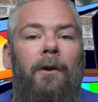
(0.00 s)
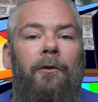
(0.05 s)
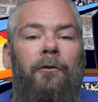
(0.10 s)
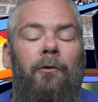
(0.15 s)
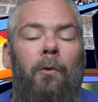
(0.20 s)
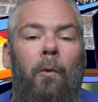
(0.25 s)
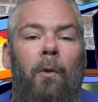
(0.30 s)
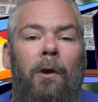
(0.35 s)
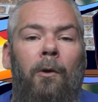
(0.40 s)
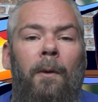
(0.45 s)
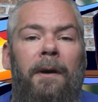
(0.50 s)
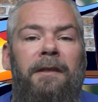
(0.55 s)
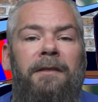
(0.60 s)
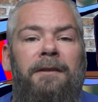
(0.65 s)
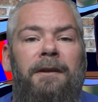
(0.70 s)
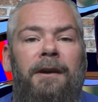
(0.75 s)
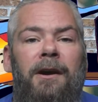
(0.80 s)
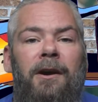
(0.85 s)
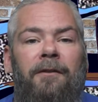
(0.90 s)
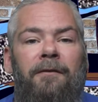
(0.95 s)
So what do I
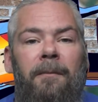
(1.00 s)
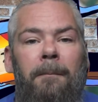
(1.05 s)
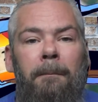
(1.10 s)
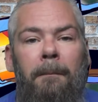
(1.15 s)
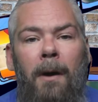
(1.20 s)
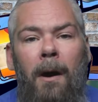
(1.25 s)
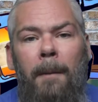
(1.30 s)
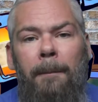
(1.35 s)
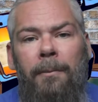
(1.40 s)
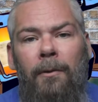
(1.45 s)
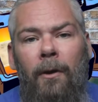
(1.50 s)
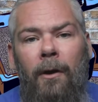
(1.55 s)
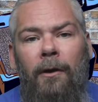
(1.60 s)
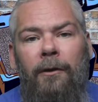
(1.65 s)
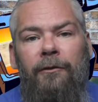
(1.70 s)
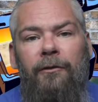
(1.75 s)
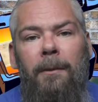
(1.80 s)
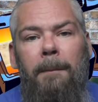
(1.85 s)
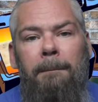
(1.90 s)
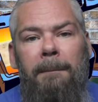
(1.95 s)
think of
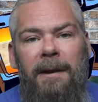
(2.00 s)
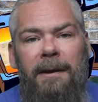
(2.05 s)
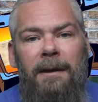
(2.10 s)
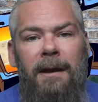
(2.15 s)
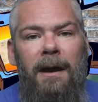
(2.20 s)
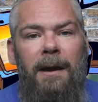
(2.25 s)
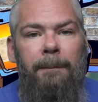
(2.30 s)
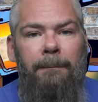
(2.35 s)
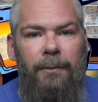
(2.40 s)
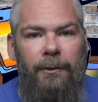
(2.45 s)
Montblanc's Midnight